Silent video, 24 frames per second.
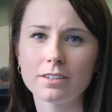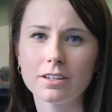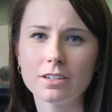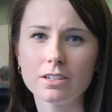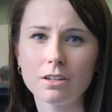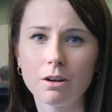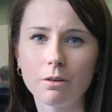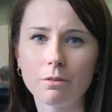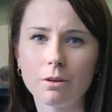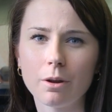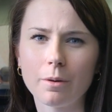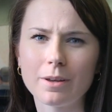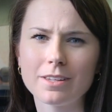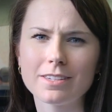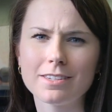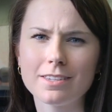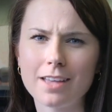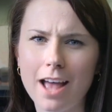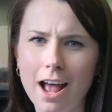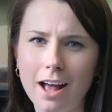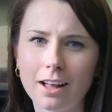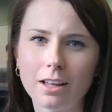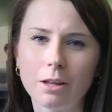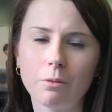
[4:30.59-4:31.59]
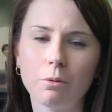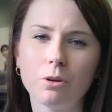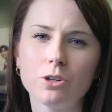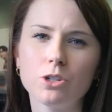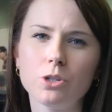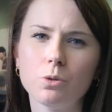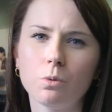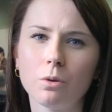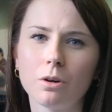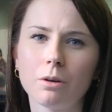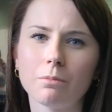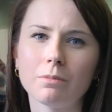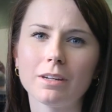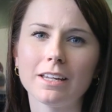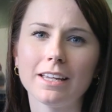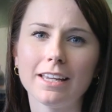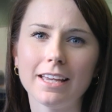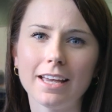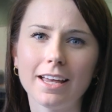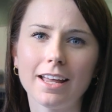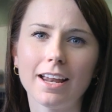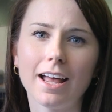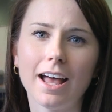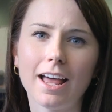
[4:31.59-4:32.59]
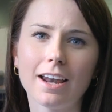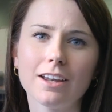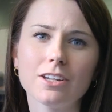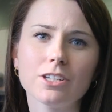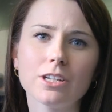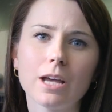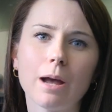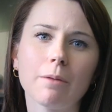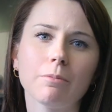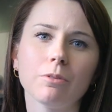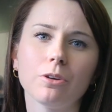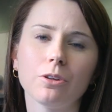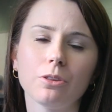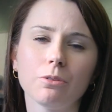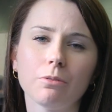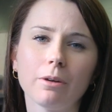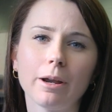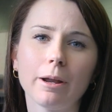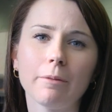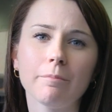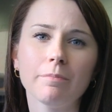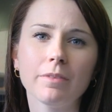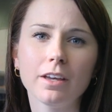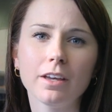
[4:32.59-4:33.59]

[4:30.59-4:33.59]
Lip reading: they don't know exactly what you want them to get out of chapter 3.